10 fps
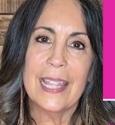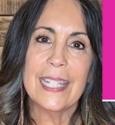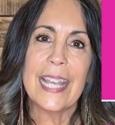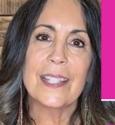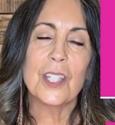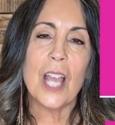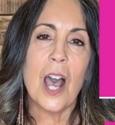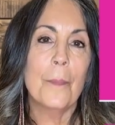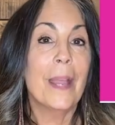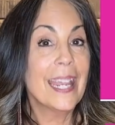This has a
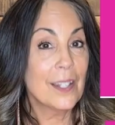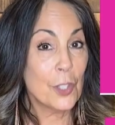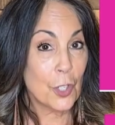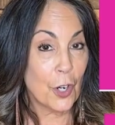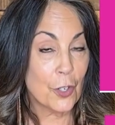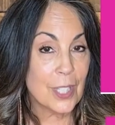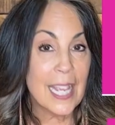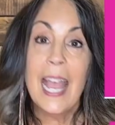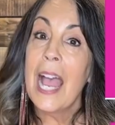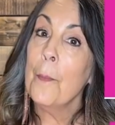top and a skirt.
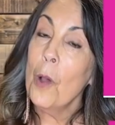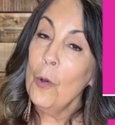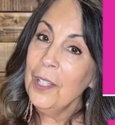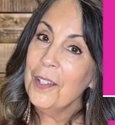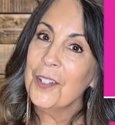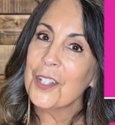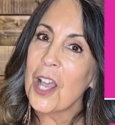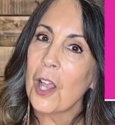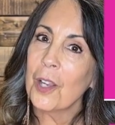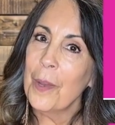I'm only going to
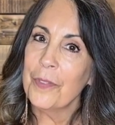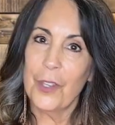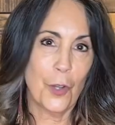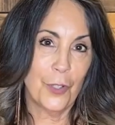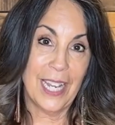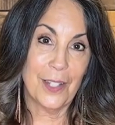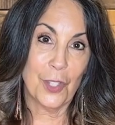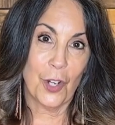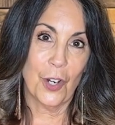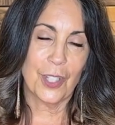talk about the Godet
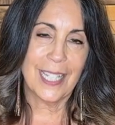skirt.